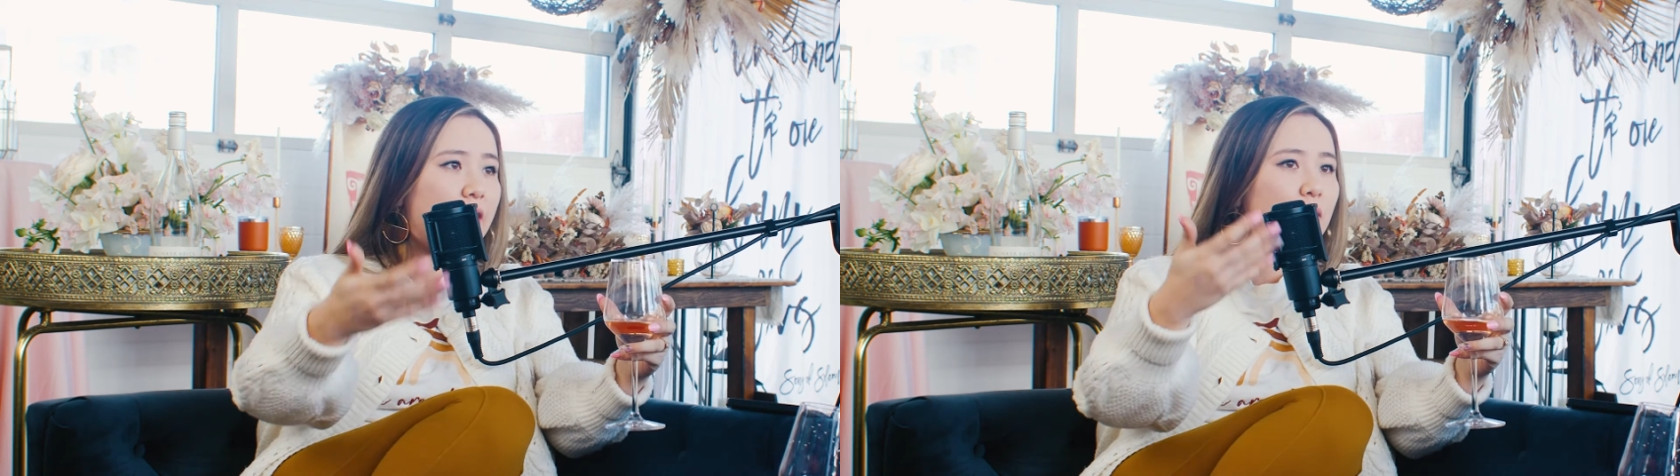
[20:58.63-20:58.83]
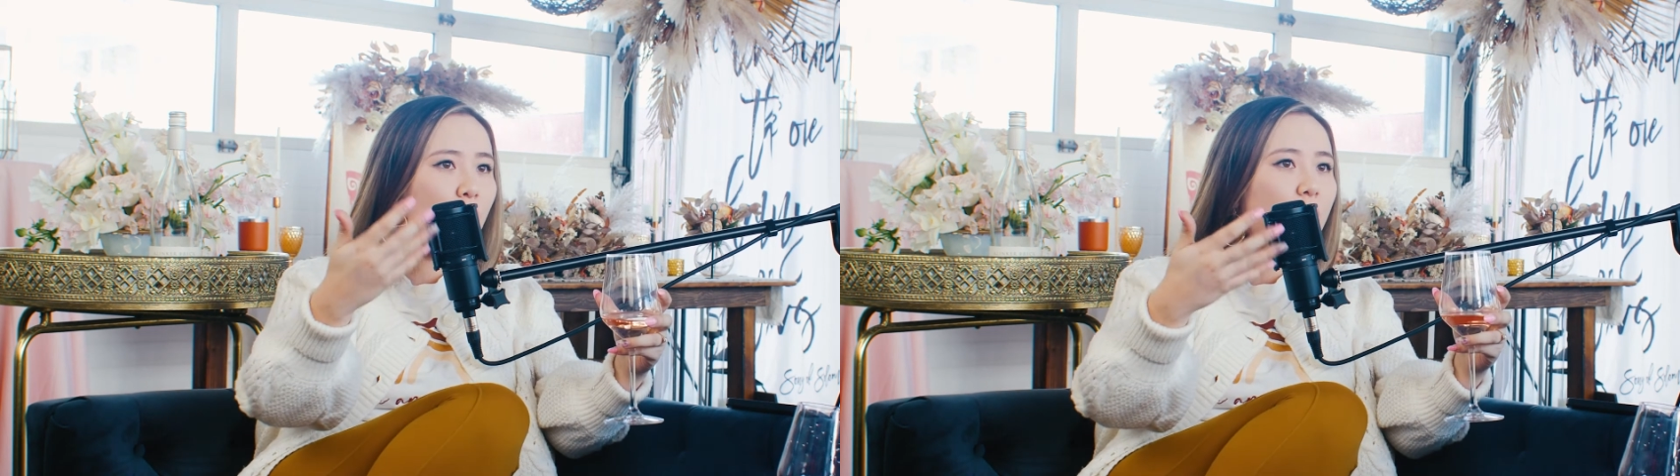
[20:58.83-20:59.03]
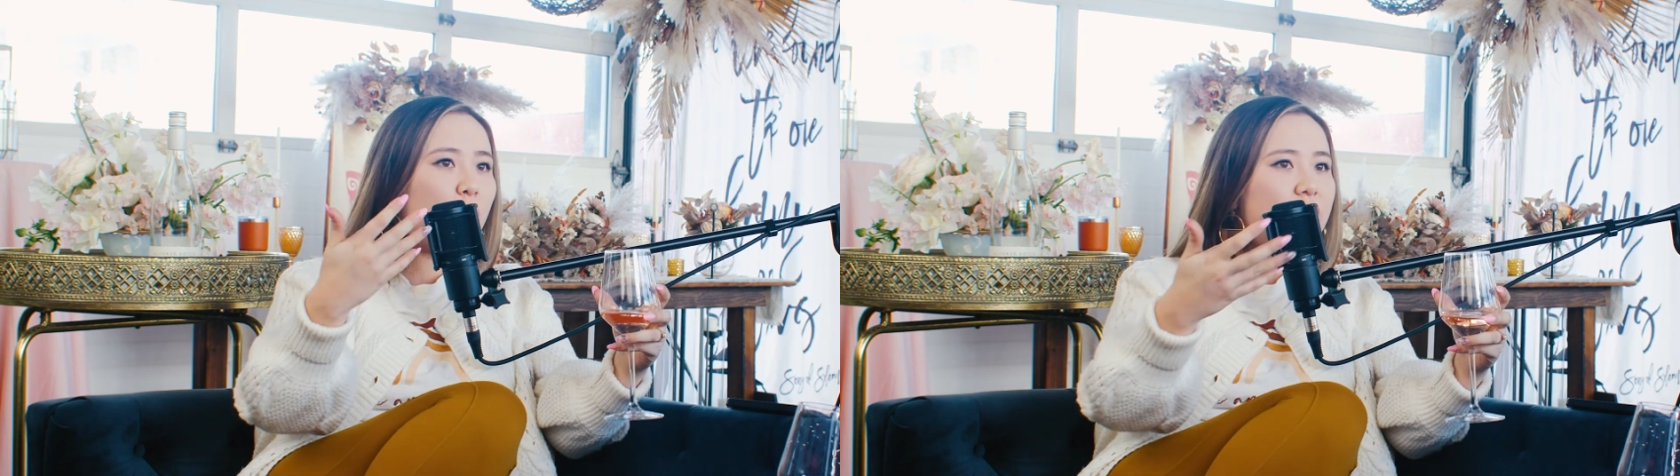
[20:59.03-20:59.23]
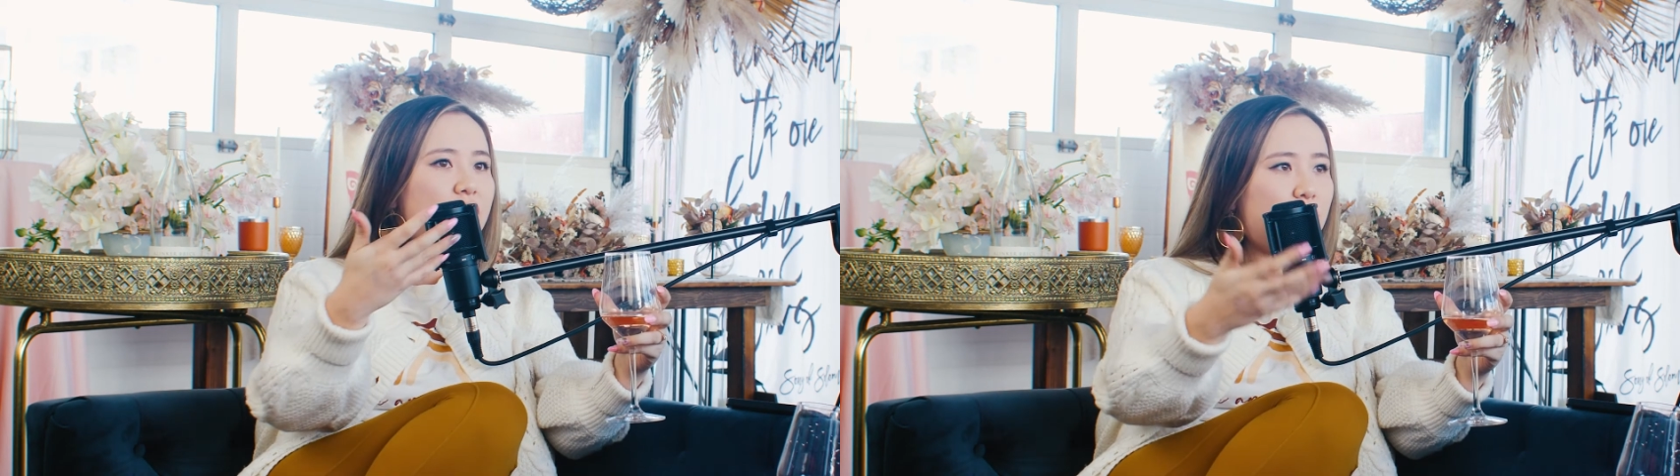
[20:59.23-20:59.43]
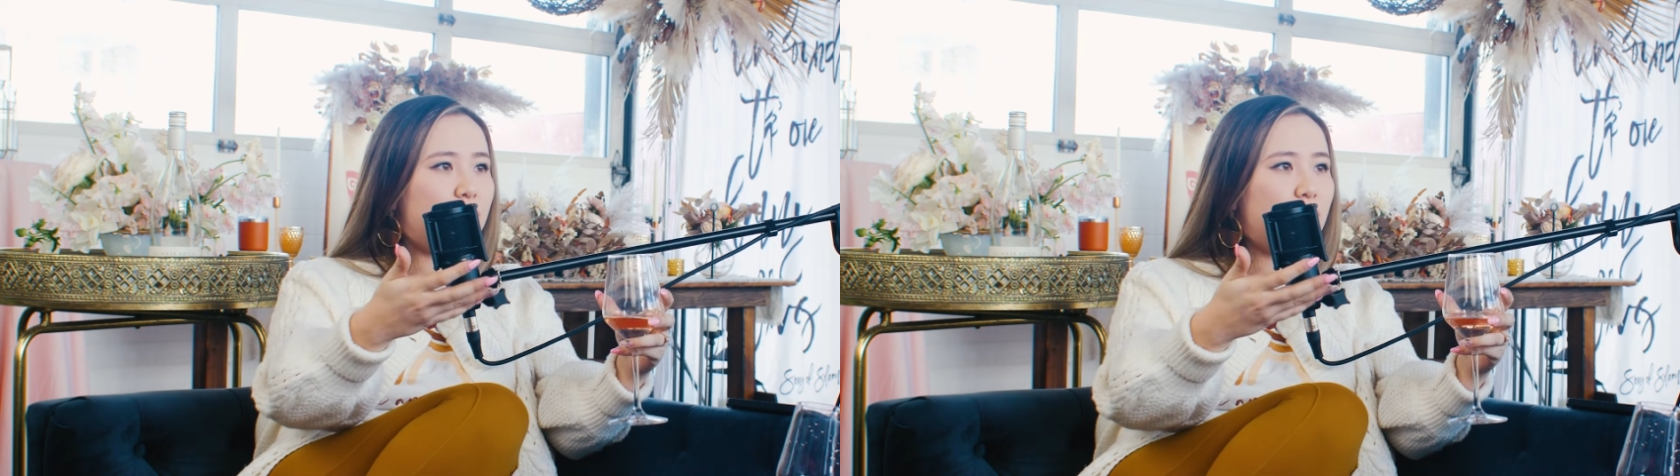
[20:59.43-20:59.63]
Like, what we
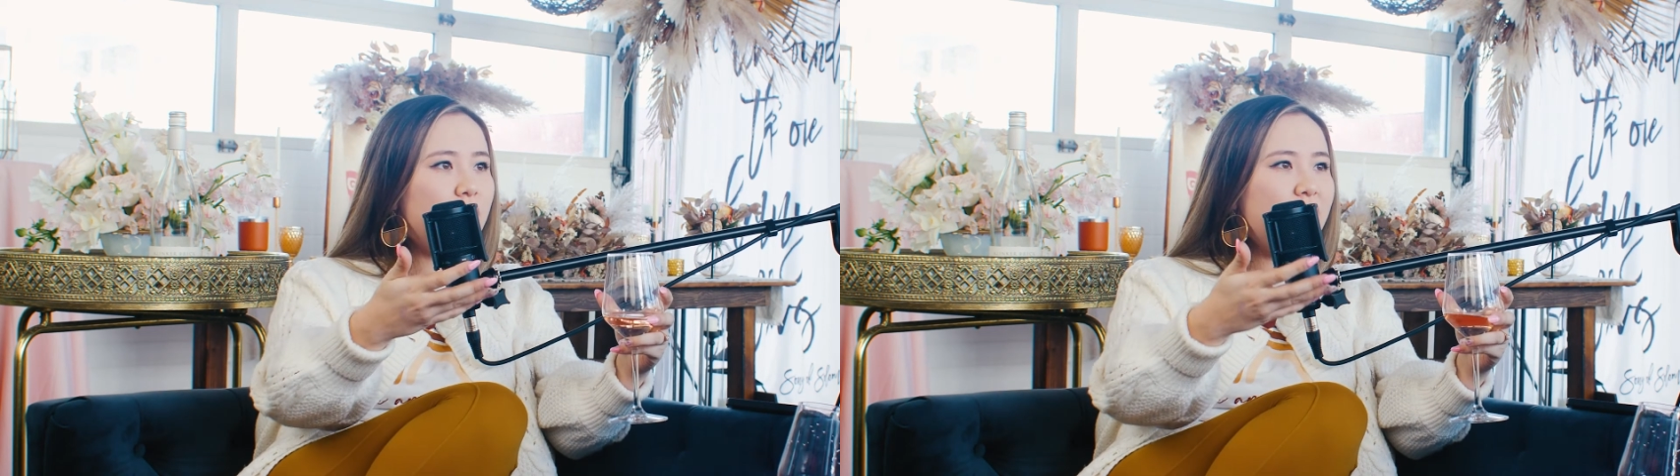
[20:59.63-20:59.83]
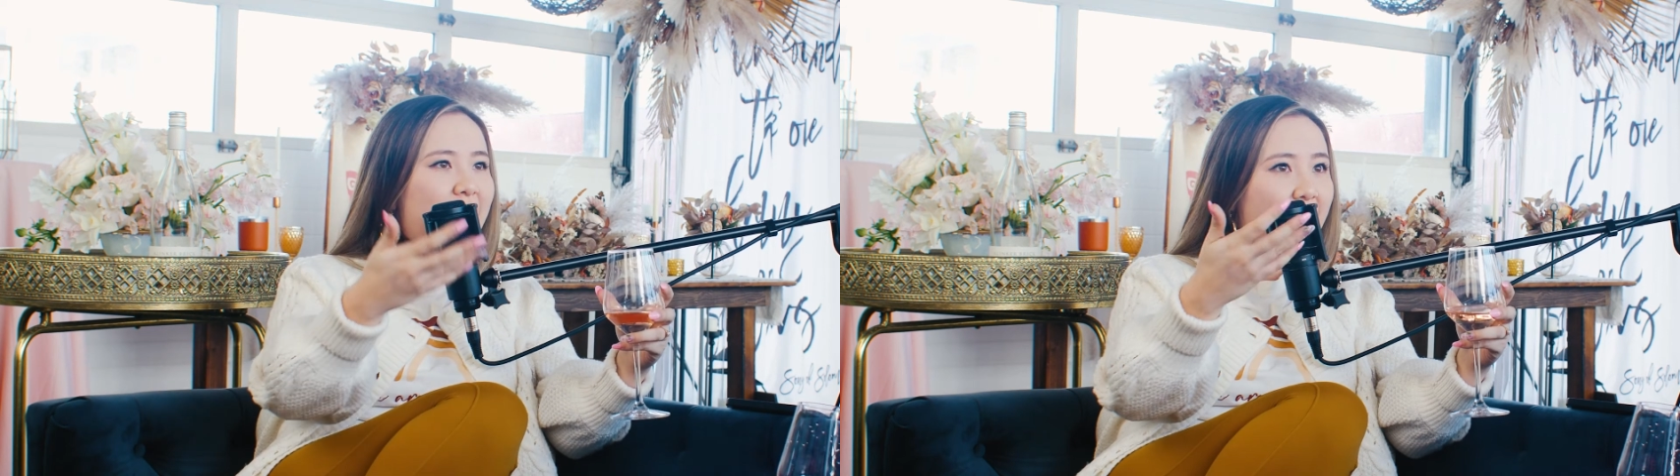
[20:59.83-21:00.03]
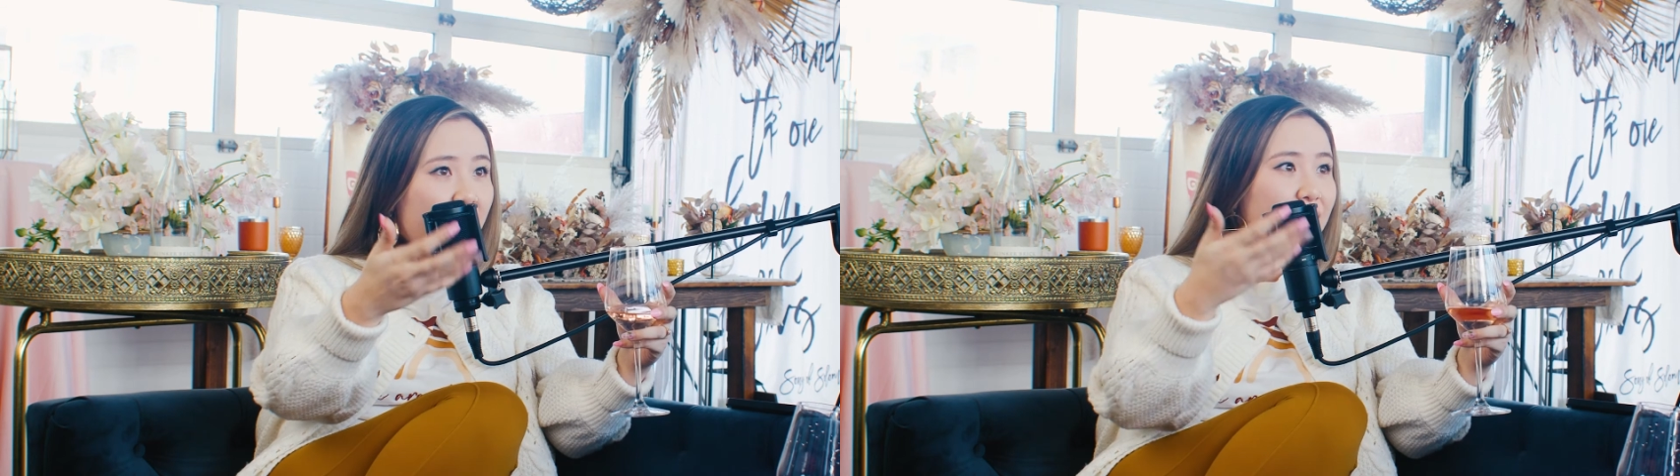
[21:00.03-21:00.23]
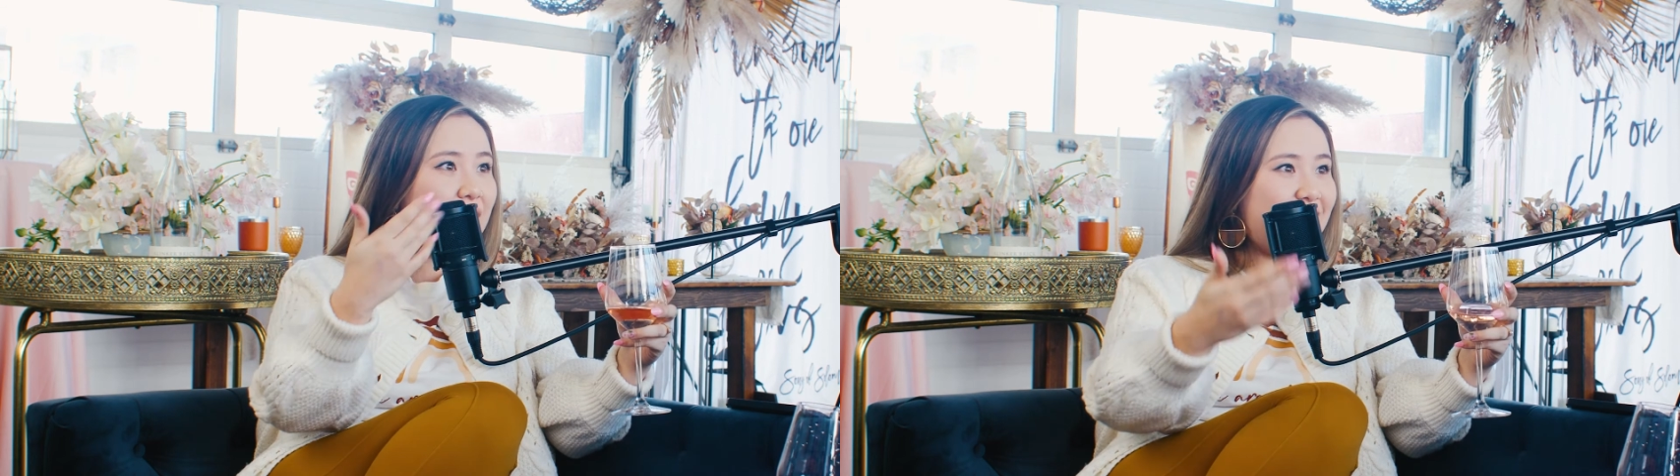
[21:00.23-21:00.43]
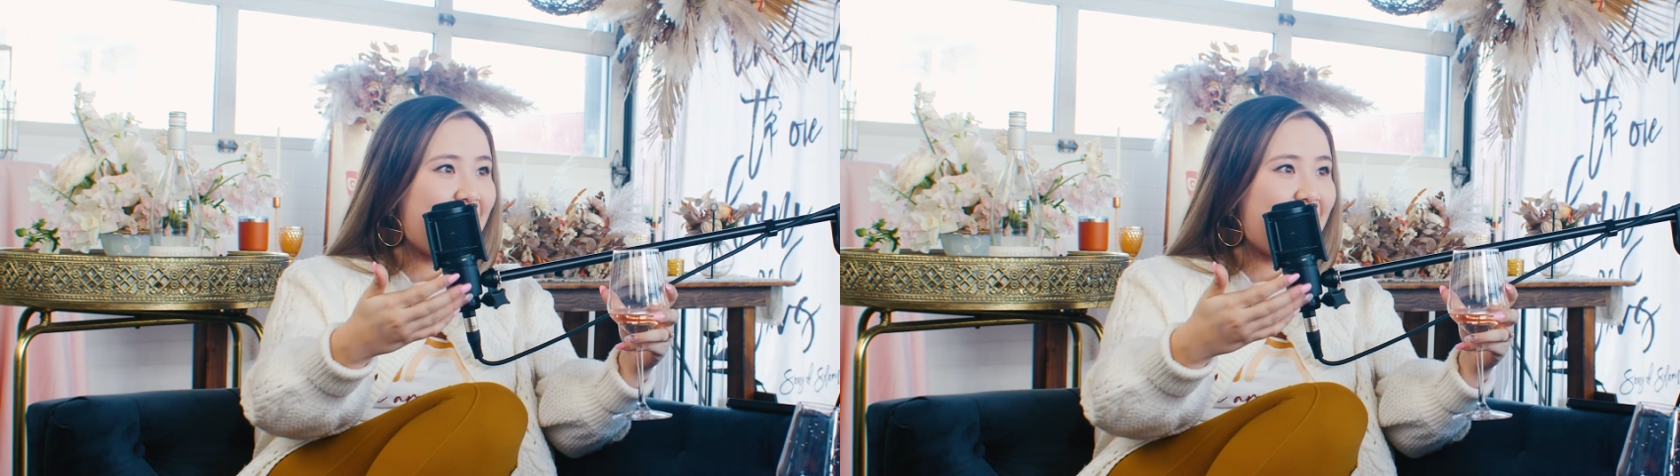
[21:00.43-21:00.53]
do every